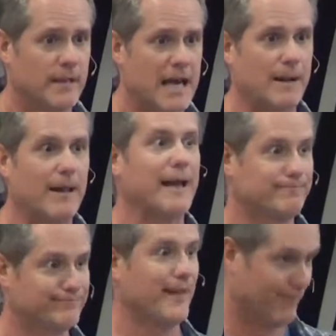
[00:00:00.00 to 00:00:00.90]
And I'm like,
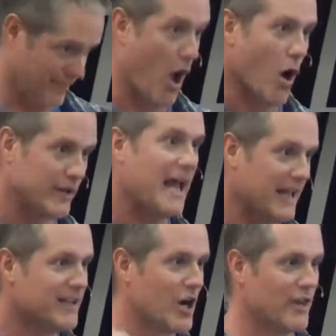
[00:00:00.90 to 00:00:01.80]

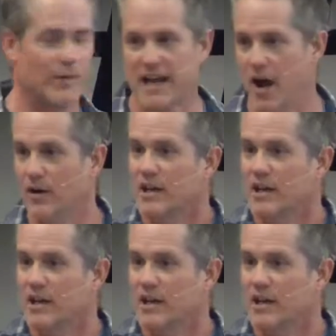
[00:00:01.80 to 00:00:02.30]
okay, there we go.